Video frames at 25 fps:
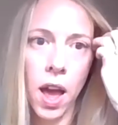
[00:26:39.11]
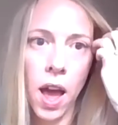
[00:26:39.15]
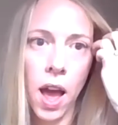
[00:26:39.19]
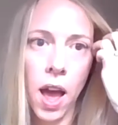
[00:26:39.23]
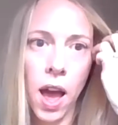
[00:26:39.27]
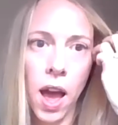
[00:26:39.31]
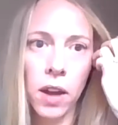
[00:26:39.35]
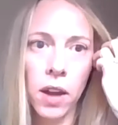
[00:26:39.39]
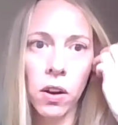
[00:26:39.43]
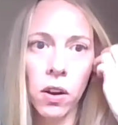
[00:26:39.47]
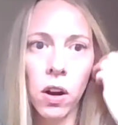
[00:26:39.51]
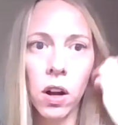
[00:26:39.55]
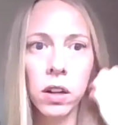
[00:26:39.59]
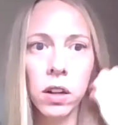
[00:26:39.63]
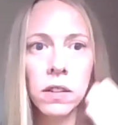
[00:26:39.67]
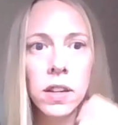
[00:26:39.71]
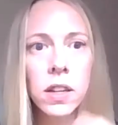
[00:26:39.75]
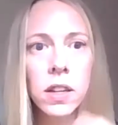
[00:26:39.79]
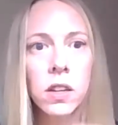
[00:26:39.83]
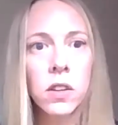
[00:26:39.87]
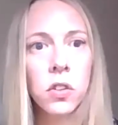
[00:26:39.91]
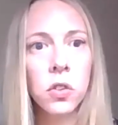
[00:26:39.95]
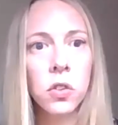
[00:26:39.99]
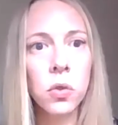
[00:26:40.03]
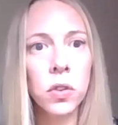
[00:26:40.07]
ad hoc
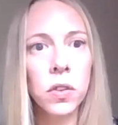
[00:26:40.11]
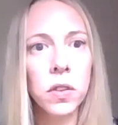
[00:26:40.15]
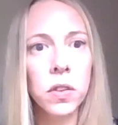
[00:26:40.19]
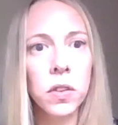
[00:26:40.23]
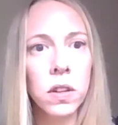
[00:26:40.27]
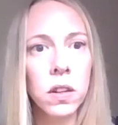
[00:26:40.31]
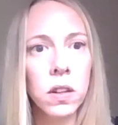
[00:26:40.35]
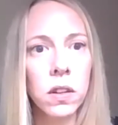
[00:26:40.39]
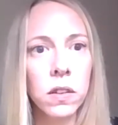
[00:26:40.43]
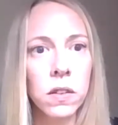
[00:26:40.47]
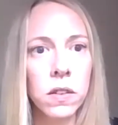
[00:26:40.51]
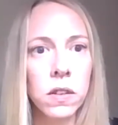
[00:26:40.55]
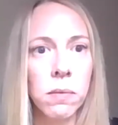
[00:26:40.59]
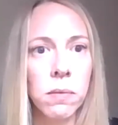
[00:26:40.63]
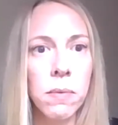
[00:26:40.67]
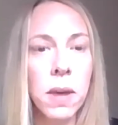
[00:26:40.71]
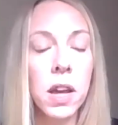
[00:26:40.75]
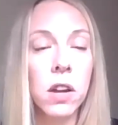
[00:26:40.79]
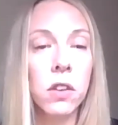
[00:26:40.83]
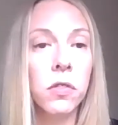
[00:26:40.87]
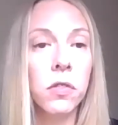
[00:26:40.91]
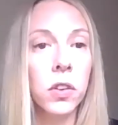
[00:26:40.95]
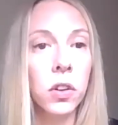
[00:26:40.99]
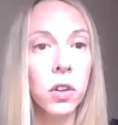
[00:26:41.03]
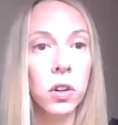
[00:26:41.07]
data sources,
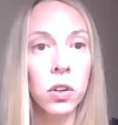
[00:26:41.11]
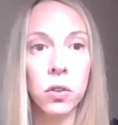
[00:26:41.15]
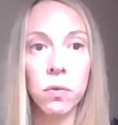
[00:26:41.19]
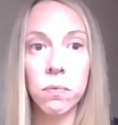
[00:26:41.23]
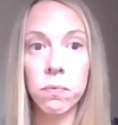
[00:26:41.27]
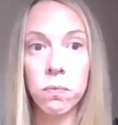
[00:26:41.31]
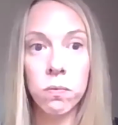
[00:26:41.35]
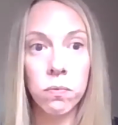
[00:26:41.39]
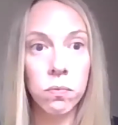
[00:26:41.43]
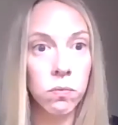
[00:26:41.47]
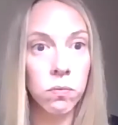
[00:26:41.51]
demand for